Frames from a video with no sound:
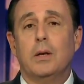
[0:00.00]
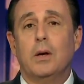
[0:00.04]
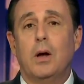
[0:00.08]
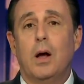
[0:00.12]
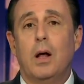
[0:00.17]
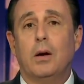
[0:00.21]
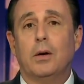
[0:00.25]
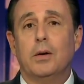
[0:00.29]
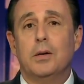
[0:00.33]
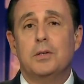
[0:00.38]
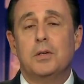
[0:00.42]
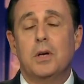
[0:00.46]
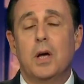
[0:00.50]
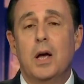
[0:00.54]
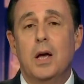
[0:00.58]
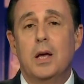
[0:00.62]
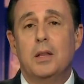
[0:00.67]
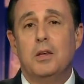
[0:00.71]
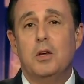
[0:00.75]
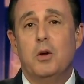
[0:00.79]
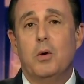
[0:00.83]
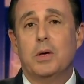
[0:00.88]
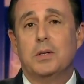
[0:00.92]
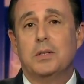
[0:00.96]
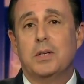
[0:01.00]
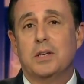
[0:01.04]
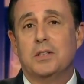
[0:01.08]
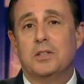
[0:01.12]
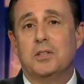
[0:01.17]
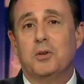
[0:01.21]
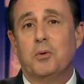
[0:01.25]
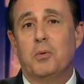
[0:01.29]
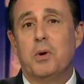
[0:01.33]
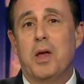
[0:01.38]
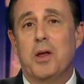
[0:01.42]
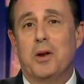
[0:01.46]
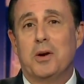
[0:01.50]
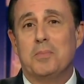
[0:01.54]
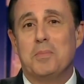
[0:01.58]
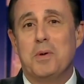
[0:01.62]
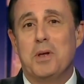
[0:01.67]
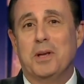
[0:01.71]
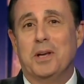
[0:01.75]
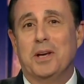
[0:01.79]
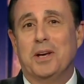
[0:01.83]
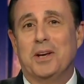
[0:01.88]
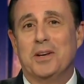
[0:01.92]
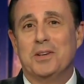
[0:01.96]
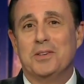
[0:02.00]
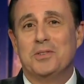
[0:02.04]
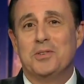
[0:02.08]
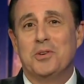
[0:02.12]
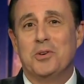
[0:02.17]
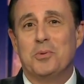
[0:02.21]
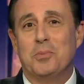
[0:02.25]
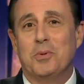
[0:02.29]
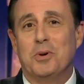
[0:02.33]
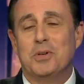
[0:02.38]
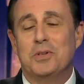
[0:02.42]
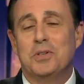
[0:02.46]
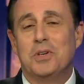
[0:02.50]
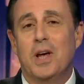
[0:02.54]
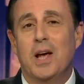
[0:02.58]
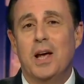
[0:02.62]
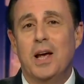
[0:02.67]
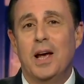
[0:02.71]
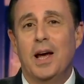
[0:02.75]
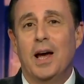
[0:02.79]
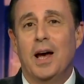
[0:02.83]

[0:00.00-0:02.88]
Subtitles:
The U.S. has 300 million consumers.